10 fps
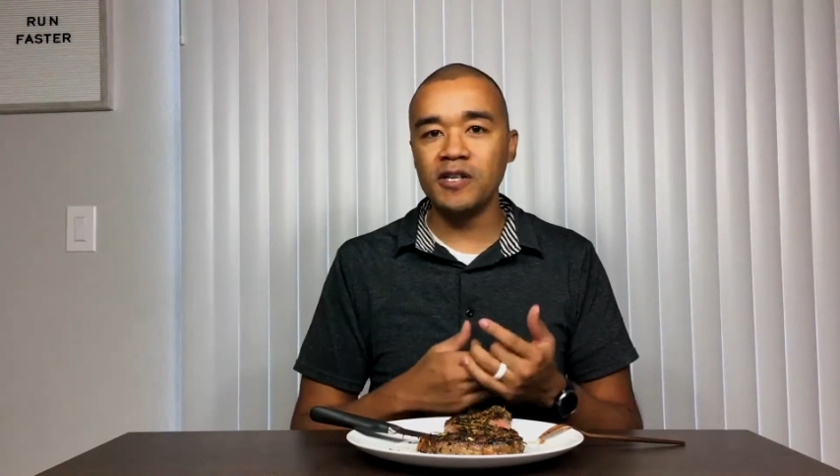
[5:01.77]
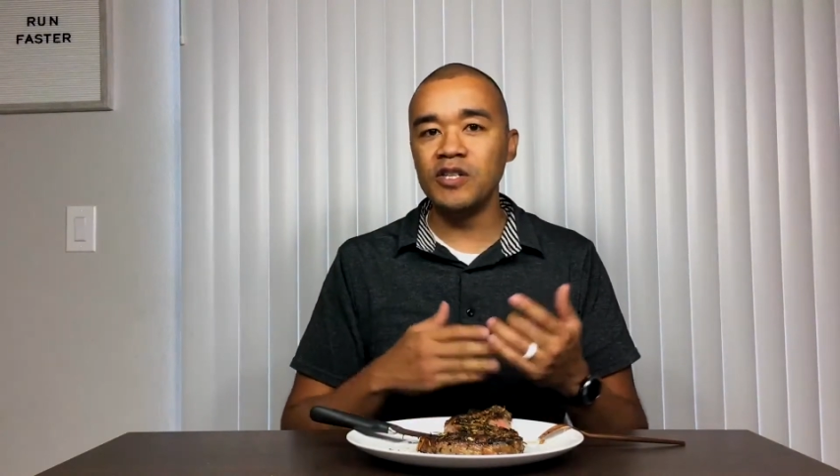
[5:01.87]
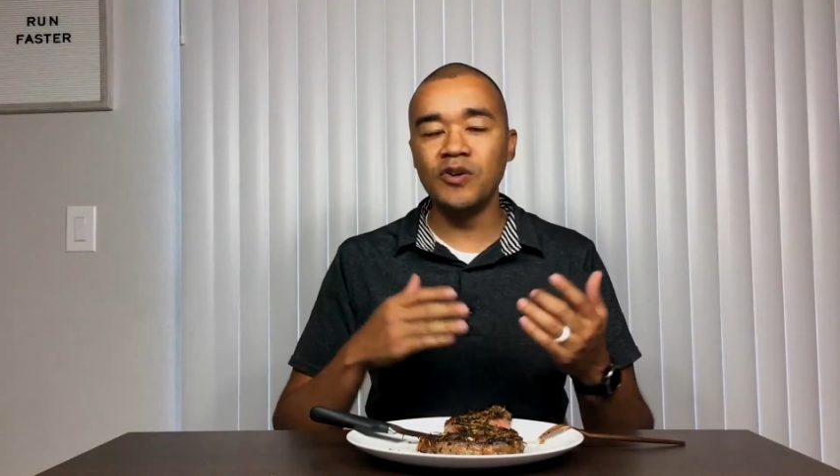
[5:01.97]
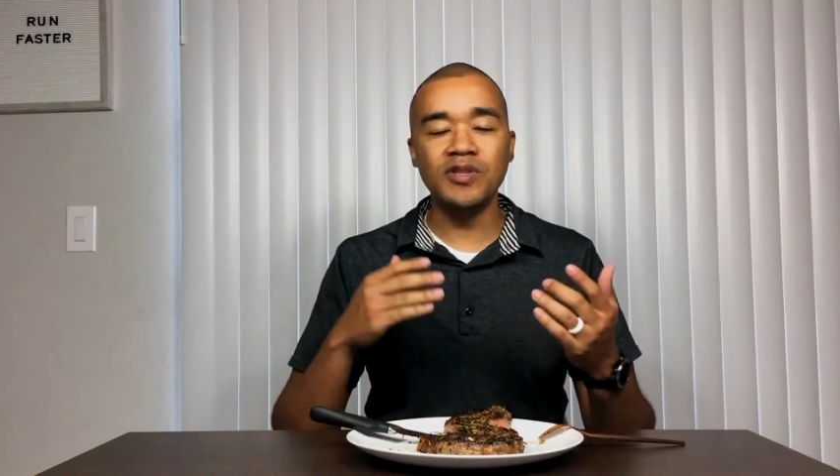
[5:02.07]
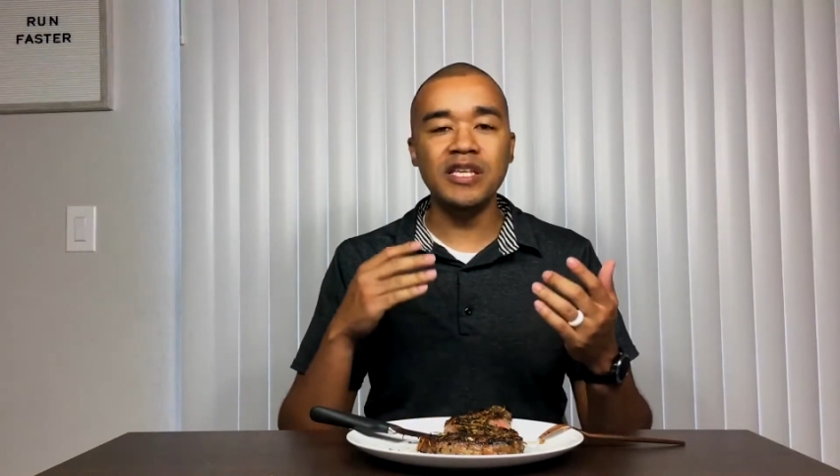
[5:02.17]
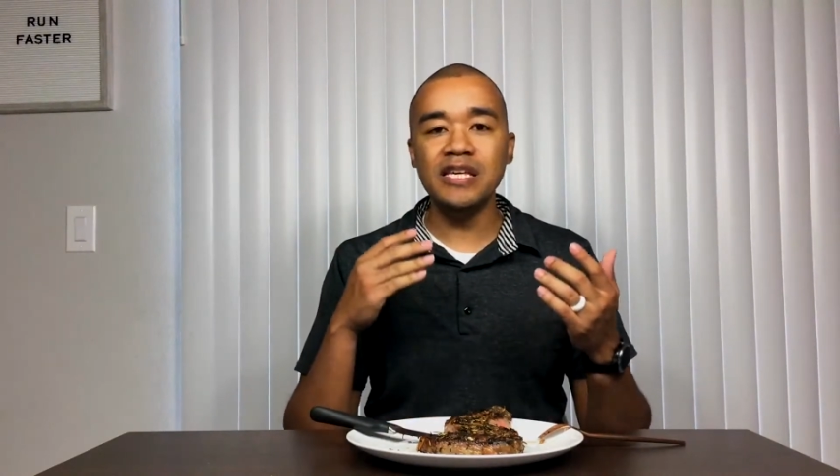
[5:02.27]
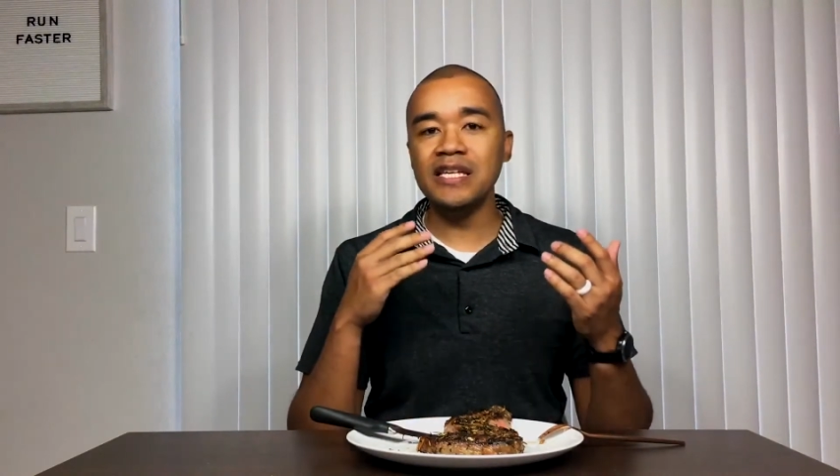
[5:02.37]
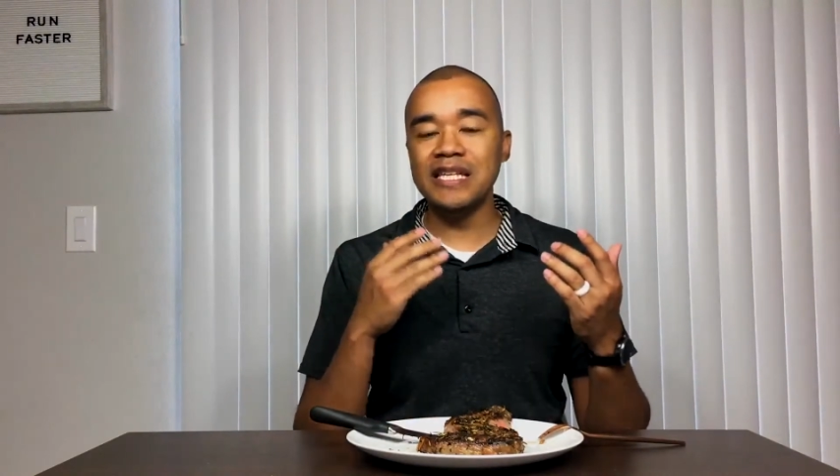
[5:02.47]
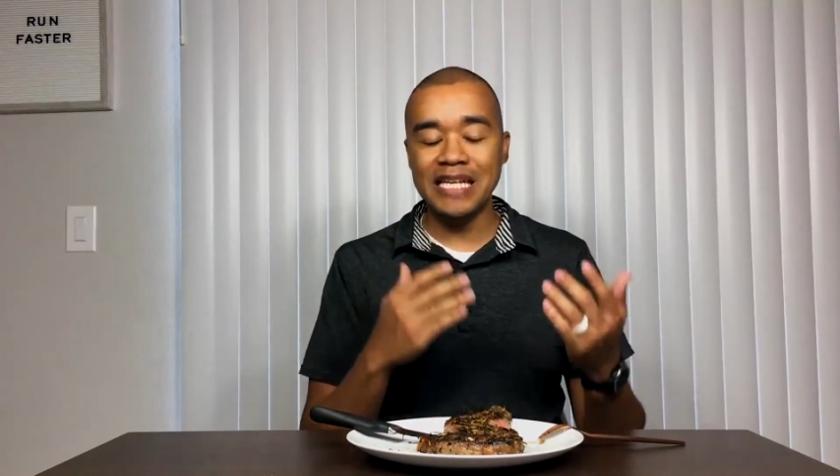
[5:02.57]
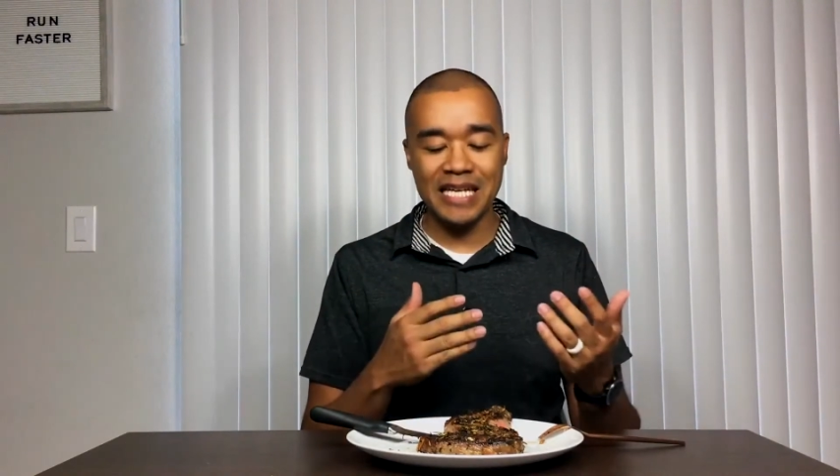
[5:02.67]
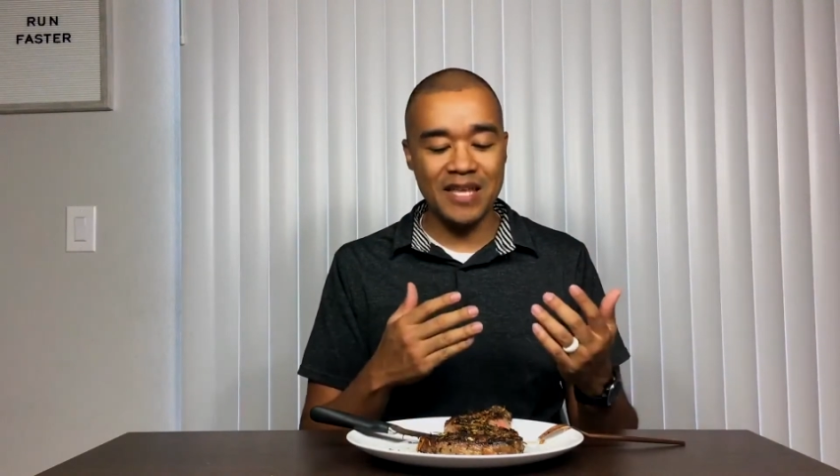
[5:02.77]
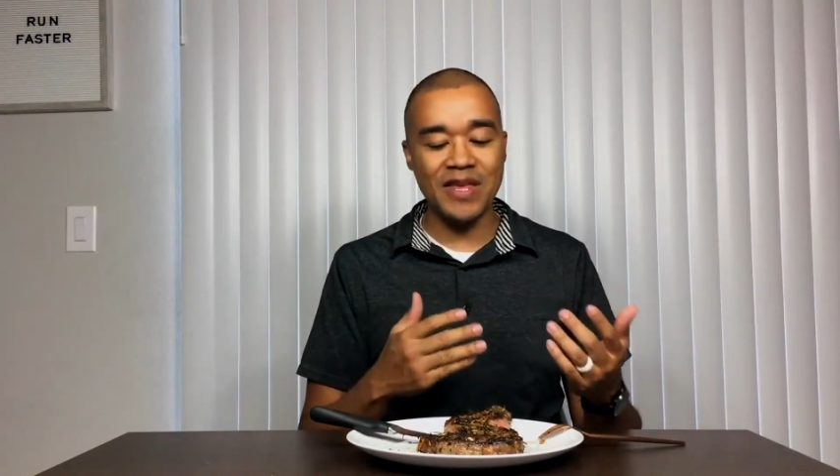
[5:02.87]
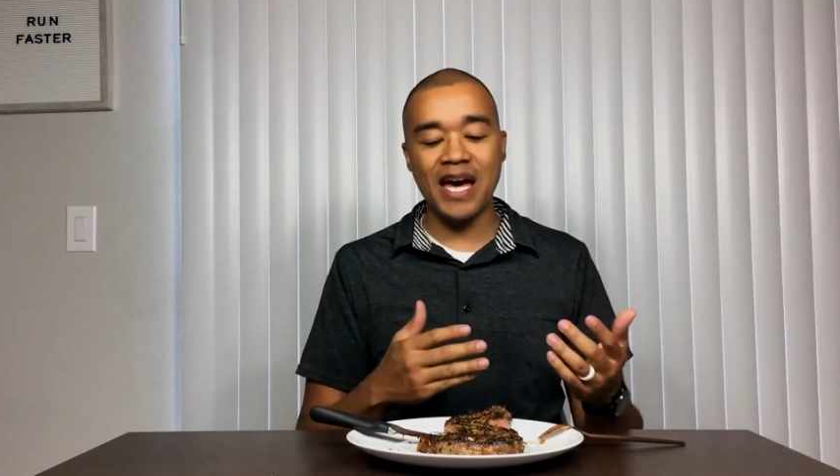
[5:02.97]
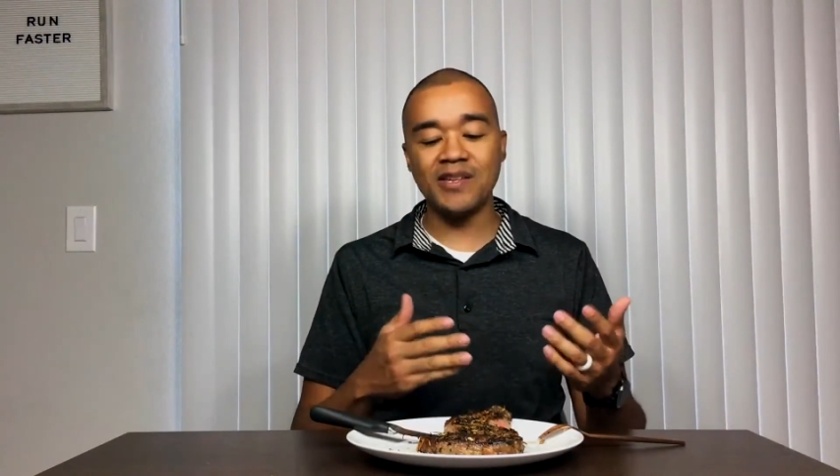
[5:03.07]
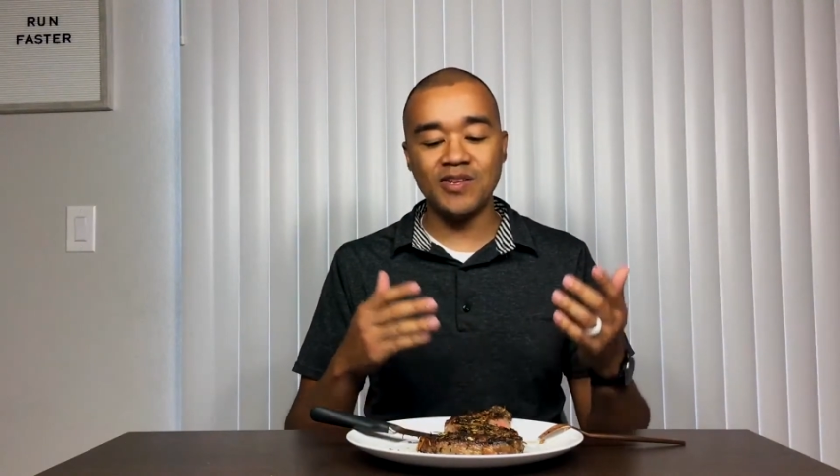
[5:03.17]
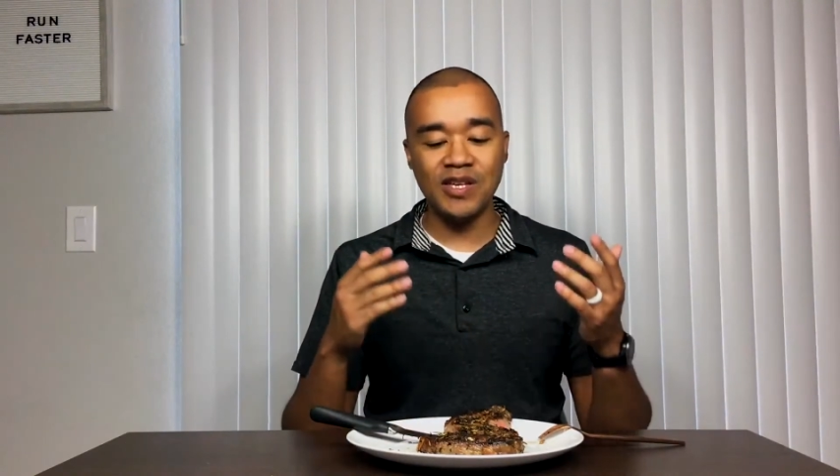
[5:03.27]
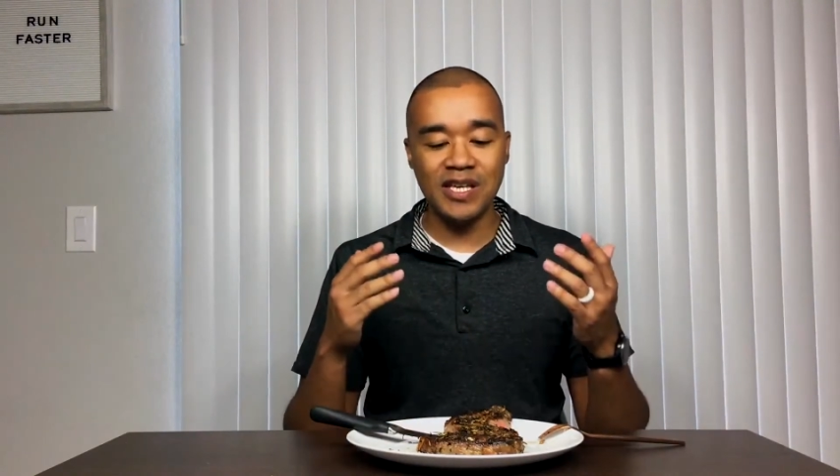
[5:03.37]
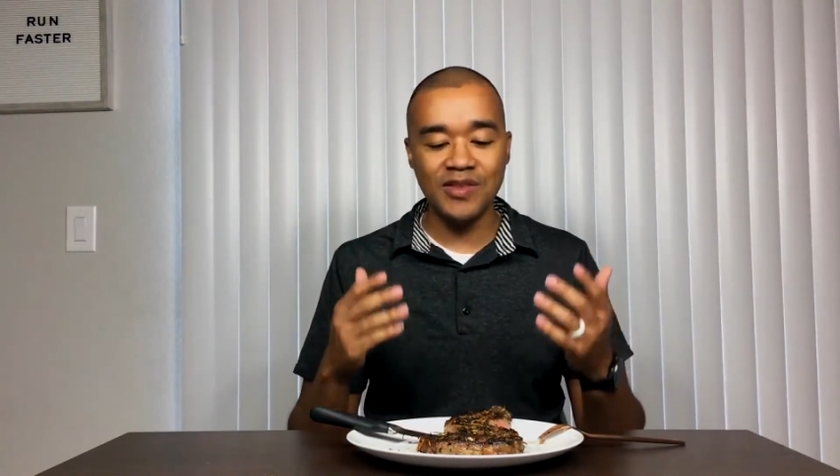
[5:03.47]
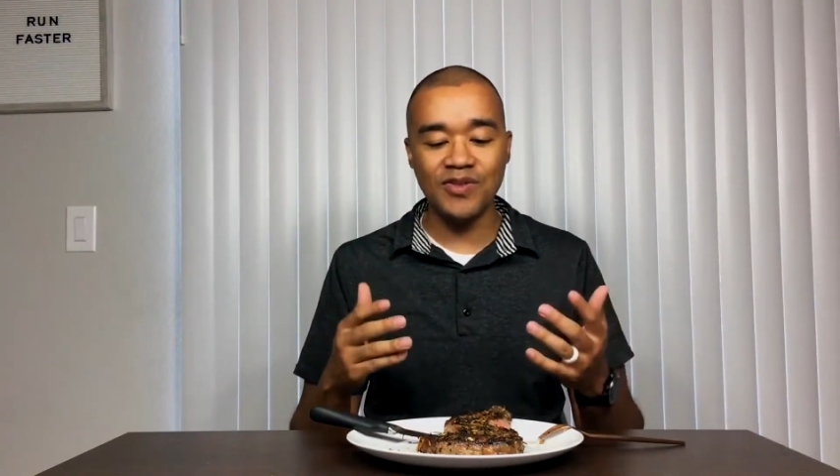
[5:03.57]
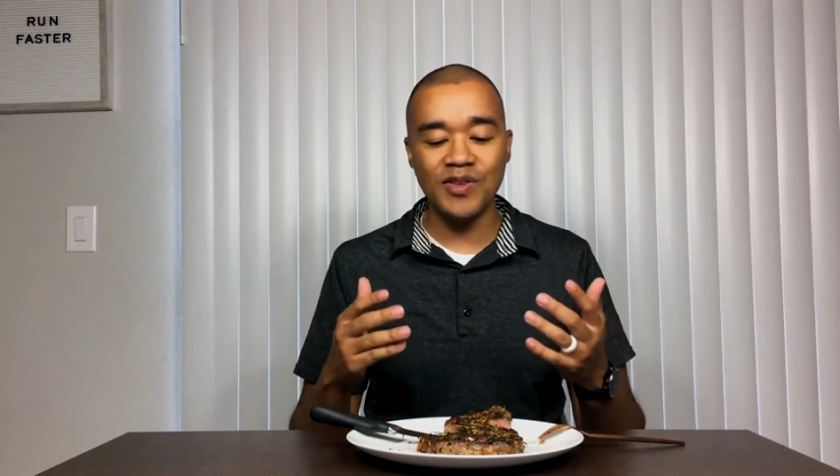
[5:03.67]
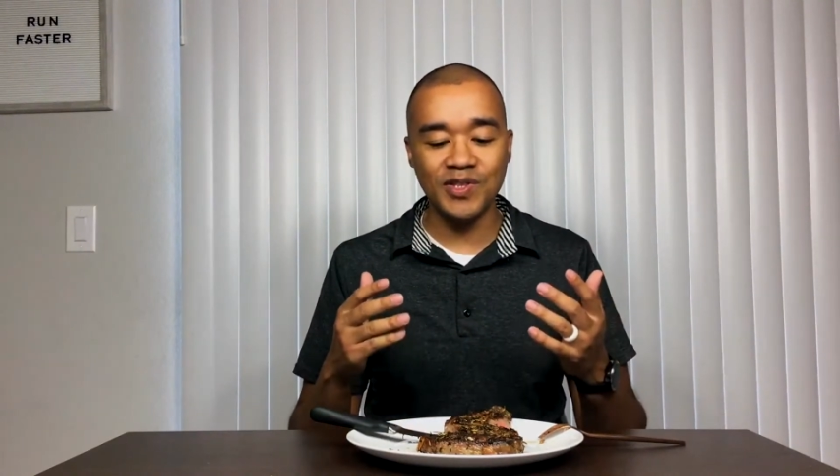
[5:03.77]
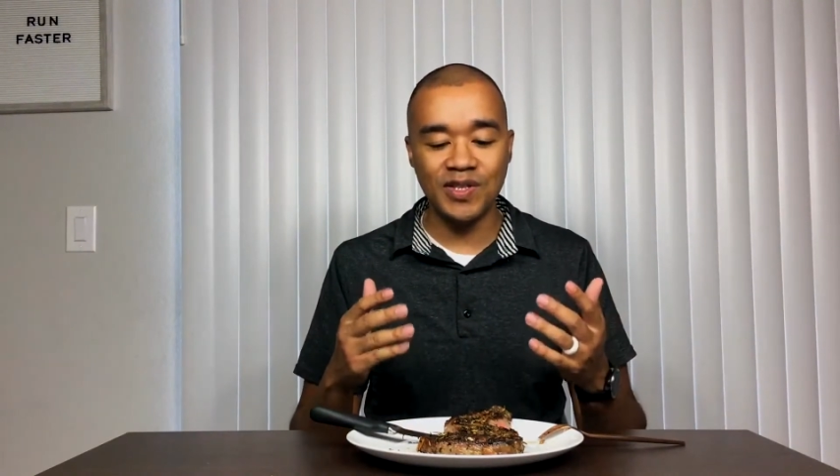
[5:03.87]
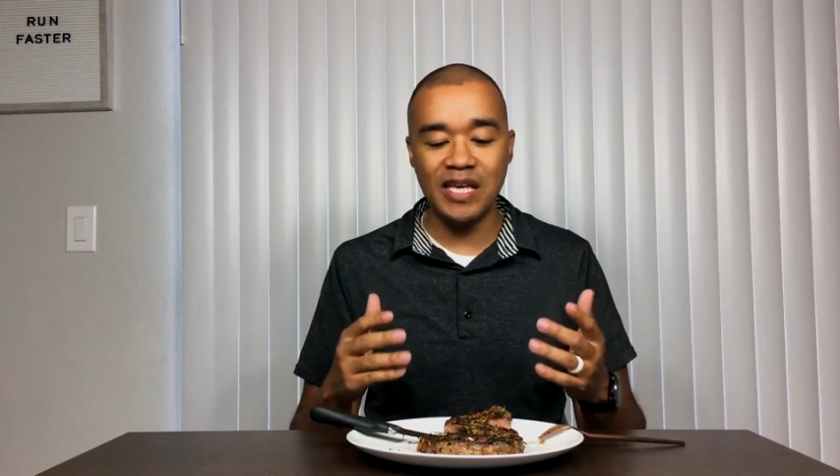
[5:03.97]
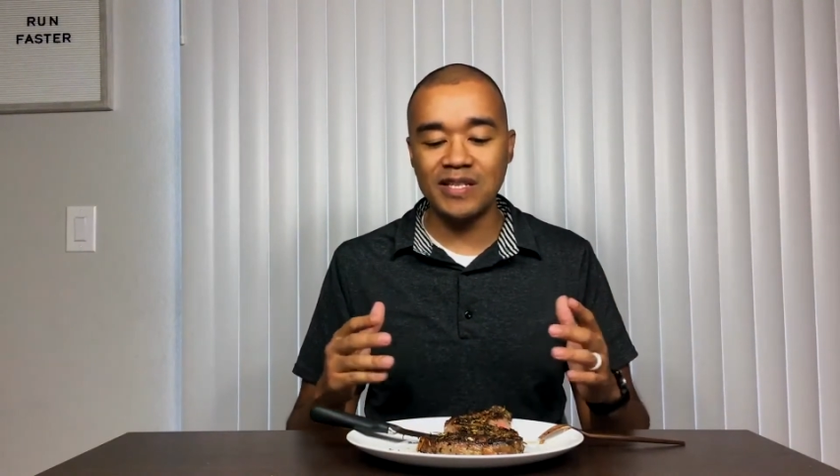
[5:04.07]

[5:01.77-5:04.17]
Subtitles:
You don't need any of that to get this steak